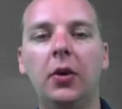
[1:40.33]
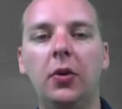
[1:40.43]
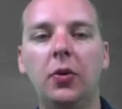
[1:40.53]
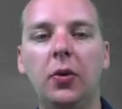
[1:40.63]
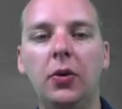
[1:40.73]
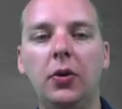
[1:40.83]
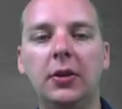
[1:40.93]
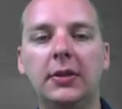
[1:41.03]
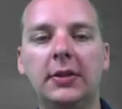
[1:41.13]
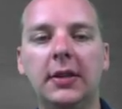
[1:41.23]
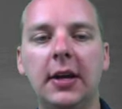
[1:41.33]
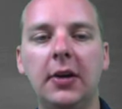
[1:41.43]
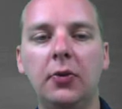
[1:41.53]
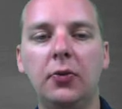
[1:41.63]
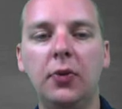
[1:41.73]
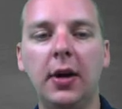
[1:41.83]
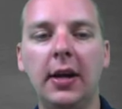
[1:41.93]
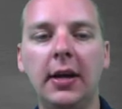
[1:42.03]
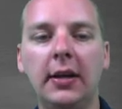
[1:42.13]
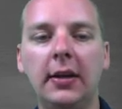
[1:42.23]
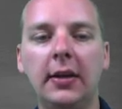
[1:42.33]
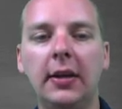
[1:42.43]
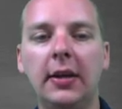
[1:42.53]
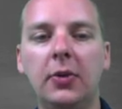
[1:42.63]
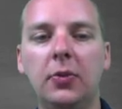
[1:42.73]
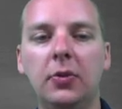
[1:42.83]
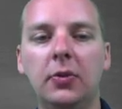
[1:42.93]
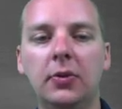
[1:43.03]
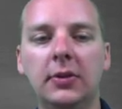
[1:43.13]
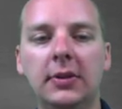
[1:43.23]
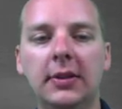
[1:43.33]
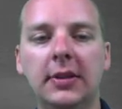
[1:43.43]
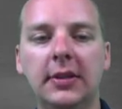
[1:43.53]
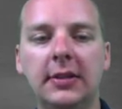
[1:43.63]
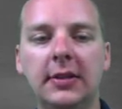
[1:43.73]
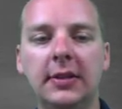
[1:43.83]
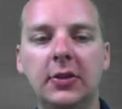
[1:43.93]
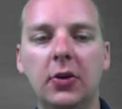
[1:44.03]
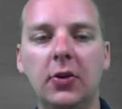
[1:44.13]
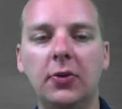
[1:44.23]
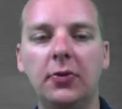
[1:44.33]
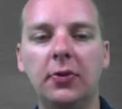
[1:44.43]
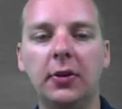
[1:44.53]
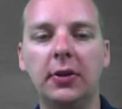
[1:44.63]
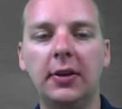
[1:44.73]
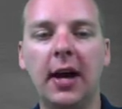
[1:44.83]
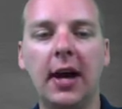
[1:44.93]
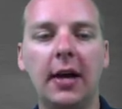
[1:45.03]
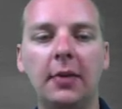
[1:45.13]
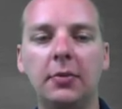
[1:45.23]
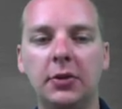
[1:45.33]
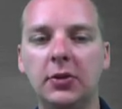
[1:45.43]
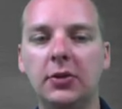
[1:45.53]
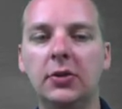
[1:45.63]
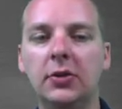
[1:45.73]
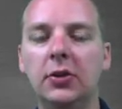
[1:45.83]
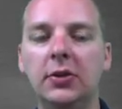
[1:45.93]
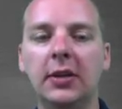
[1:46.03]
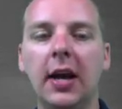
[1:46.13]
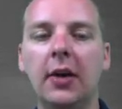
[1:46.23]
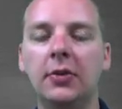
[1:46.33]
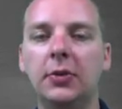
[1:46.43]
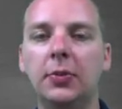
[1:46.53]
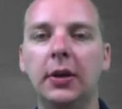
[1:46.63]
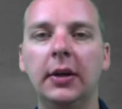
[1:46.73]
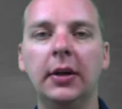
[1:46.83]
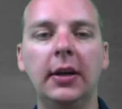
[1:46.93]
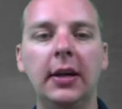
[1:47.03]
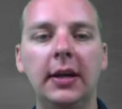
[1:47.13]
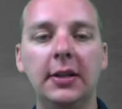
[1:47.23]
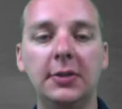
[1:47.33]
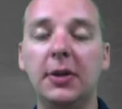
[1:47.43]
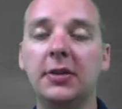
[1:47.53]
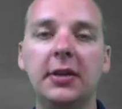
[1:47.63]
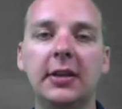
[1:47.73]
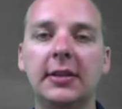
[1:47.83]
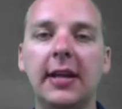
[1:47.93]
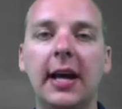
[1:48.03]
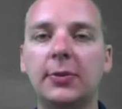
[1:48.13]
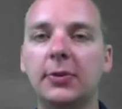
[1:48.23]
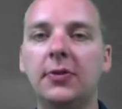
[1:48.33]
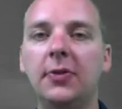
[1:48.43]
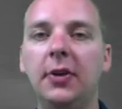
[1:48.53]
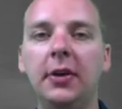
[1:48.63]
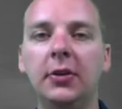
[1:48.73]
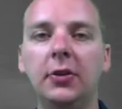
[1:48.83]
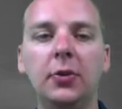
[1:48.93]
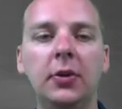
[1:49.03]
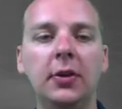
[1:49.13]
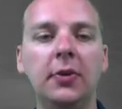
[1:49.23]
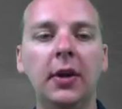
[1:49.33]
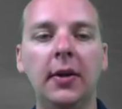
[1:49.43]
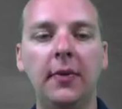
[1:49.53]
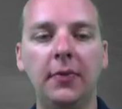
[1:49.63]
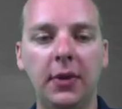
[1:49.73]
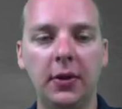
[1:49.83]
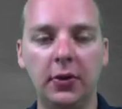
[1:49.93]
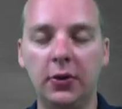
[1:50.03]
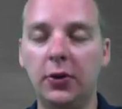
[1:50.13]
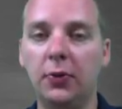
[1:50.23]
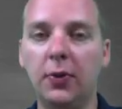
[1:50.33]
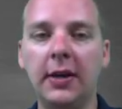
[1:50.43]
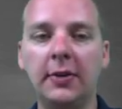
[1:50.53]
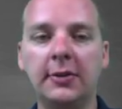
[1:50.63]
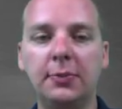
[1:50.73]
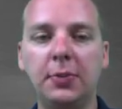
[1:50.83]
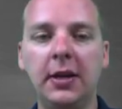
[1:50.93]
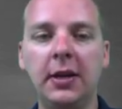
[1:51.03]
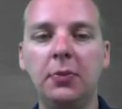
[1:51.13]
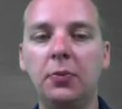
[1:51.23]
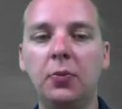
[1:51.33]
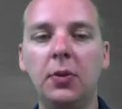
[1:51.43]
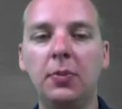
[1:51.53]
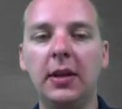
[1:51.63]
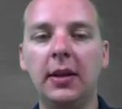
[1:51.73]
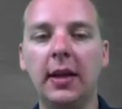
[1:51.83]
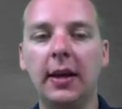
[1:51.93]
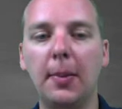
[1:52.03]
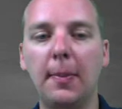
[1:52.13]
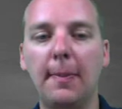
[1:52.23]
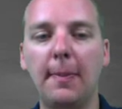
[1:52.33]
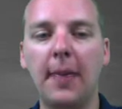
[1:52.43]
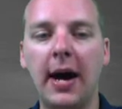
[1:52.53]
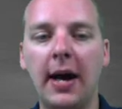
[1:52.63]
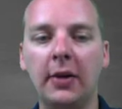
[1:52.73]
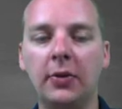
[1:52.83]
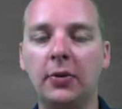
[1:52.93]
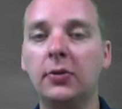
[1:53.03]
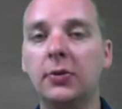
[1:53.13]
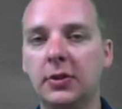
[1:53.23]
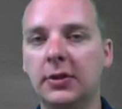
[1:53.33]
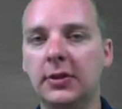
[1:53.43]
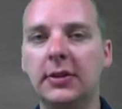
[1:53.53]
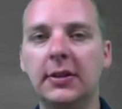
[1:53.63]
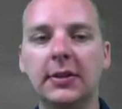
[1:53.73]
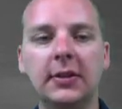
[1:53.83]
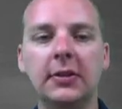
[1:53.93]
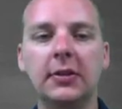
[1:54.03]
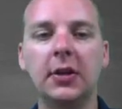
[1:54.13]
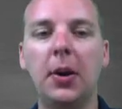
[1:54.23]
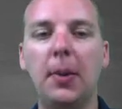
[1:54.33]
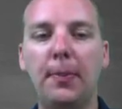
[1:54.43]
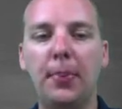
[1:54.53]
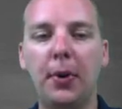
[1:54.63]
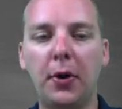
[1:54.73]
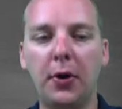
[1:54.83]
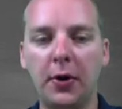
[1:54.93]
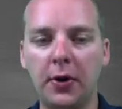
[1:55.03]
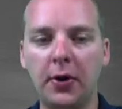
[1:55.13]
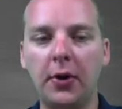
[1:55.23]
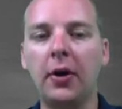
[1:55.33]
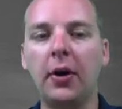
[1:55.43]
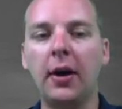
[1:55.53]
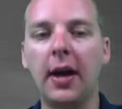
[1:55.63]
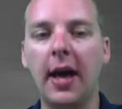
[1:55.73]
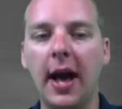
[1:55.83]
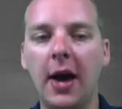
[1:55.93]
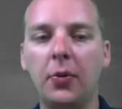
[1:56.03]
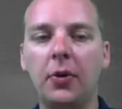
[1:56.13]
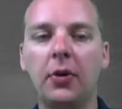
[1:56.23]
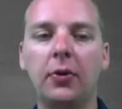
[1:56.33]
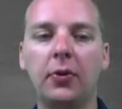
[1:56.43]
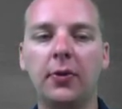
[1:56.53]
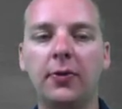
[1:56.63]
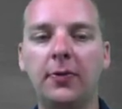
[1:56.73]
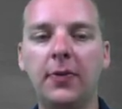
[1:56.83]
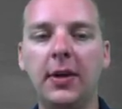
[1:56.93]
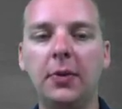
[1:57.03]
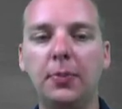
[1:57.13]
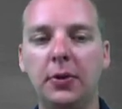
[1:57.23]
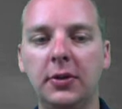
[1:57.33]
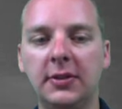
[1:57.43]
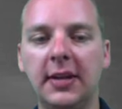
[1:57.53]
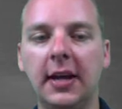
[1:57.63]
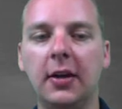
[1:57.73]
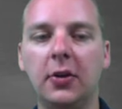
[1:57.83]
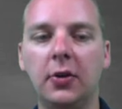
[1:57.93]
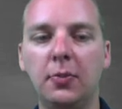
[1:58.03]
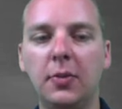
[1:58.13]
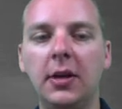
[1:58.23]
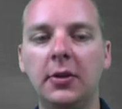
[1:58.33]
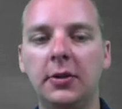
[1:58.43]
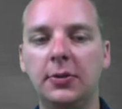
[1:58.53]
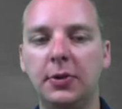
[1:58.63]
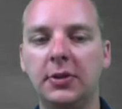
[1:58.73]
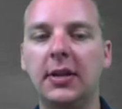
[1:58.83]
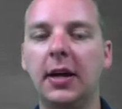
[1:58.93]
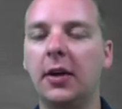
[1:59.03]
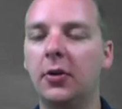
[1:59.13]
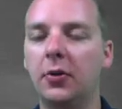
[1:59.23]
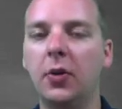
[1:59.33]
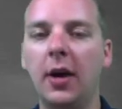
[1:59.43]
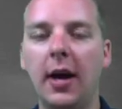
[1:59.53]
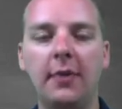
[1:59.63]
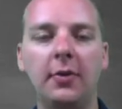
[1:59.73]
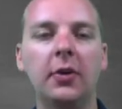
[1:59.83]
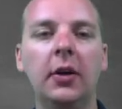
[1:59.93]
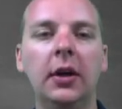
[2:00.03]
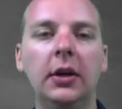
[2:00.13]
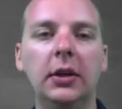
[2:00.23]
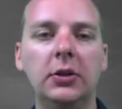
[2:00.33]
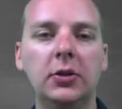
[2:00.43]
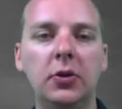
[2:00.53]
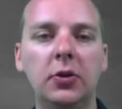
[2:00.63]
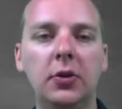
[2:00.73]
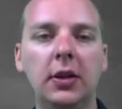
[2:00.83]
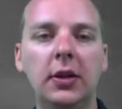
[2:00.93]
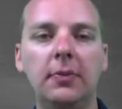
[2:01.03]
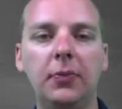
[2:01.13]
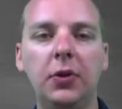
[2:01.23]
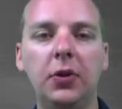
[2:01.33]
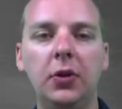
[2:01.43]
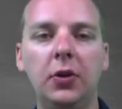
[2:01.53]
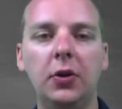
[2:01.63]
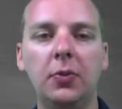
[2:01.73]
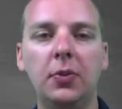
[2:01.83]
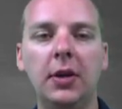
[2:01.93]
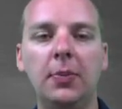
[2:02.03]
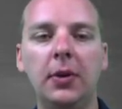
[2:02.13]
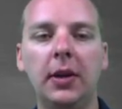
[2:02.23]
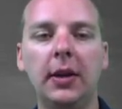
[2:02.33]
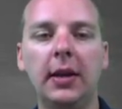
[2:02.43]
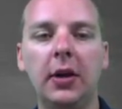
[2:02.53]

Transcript: Or you could say rate equals distance over time, just use, using algebra. And especially this last one's very intuitive the, the, your rate of speed would be like miles, which is a distance per hour or feet per second or meters per second or what have you. So you can you know you can manipulate that